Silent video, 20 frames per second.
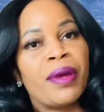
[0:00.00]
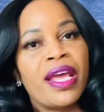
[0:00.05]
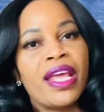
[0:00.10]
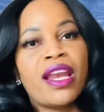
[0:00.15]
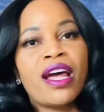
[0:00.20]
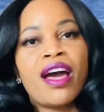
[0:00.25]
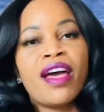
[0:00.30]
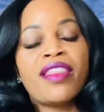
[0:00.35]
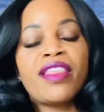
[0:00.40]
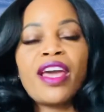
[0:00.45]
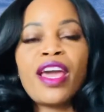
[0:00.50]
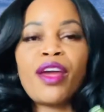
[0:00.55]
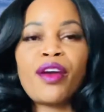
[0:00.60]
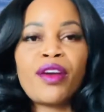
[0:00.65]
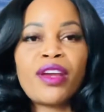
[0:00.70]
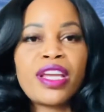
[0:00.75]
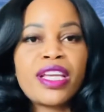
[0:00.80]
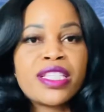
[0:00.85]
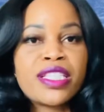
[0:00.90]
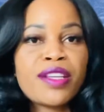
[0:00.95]
in other
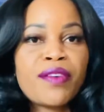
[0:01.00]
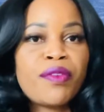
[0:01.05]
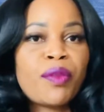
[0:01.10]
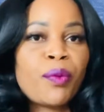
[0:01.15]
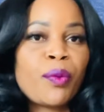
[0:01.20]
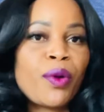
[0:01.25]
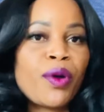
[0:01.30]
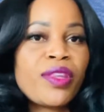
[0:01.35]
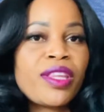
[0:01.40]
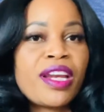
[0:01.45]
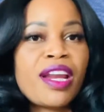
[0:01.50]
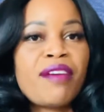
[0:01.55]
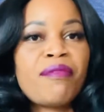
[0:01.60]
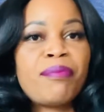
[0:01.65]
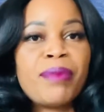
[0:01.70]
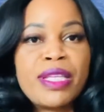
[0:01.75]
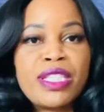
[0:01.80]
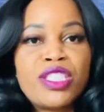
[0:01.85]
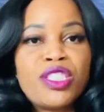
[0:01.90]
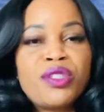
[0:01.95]
areas of the world that I've
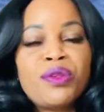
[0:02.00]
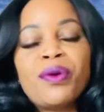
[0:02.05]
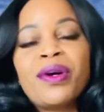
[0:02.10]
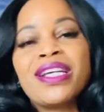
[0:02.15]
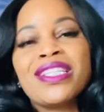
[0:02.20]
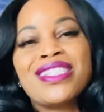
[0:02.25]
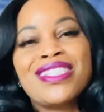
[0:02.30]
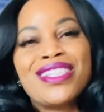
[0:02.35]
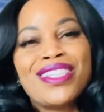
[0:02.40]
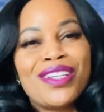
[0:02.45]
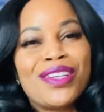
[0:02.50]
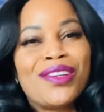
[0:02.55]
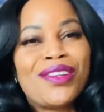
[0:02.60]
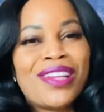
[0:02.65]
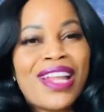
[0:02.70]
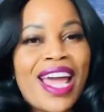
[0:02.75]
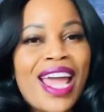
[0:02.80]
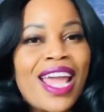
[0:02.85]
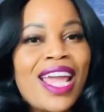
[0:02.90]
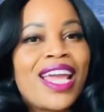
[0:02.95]
been to until
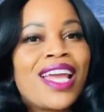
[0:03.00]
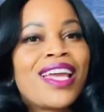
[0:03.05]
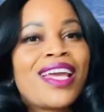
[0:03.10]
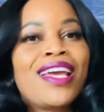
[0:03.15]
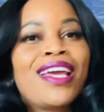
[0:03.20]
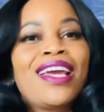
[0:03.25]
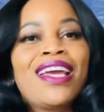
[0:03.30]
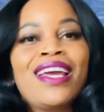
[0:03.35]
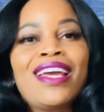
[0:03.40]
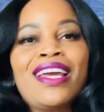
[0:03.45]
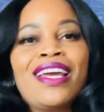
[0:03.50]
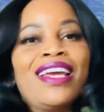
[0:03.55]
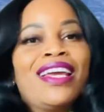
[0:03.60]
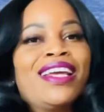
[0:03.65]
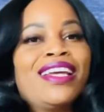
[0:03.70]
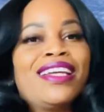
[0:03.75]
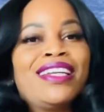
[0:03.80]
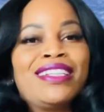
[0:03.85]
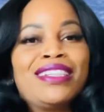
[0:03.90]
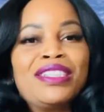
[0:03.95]
like
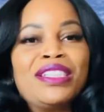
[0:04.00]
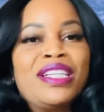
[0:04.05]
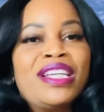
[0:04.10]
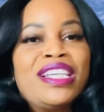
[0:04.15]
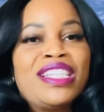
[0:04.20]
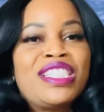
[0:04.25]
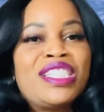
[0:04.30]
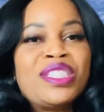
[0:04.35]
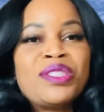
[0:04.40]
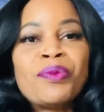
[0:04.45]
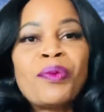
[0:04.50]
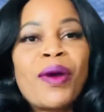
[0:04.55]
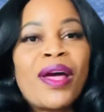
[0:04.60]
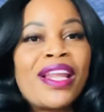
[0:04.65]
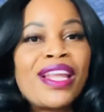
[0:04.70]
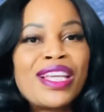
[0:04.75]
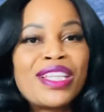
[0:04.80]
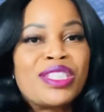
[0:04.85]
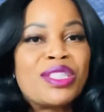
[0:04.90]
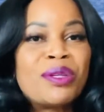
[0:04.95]
it's
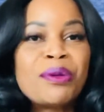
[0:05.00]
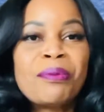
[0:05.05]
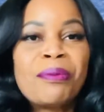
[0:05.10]
swelling too